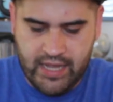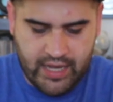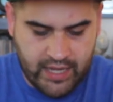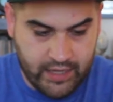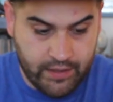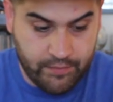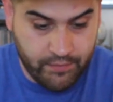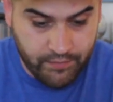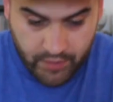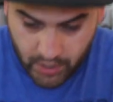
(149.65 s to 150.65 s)

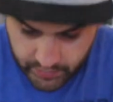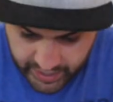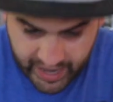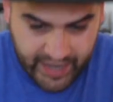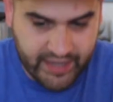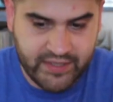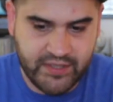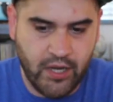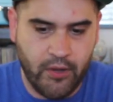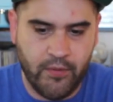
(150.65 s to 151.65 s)
Okay,
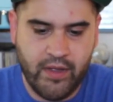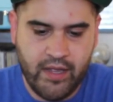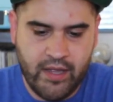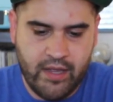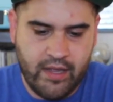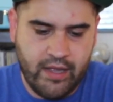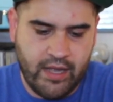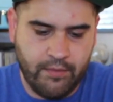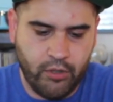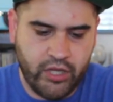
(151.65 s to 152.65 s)
so
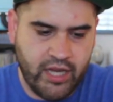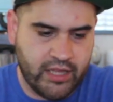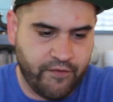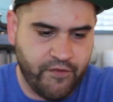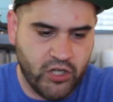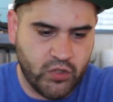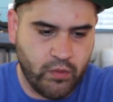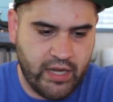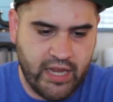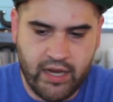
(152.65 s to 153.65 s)
I'm looking at the first
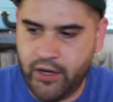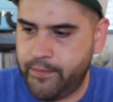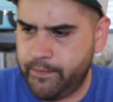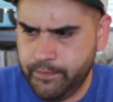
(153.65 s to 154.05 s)
one here,